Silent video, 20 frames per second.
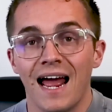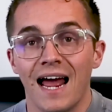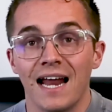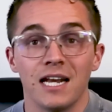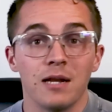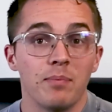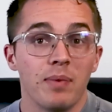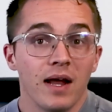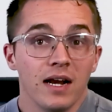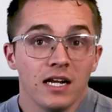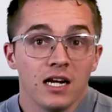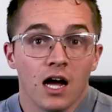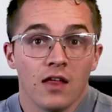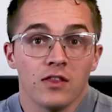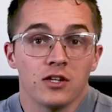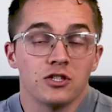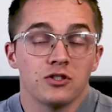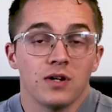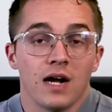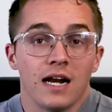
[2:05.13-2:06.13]
and depending on
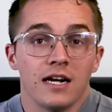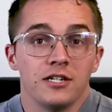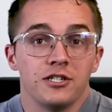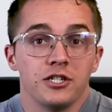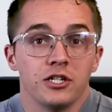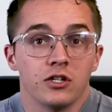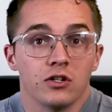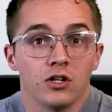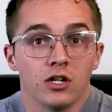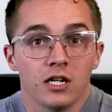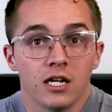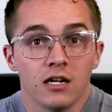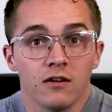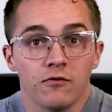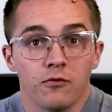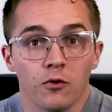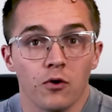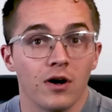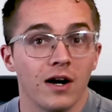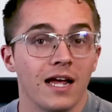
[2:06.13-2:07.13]
the strategy you're looking
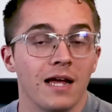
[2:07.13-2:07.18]
for,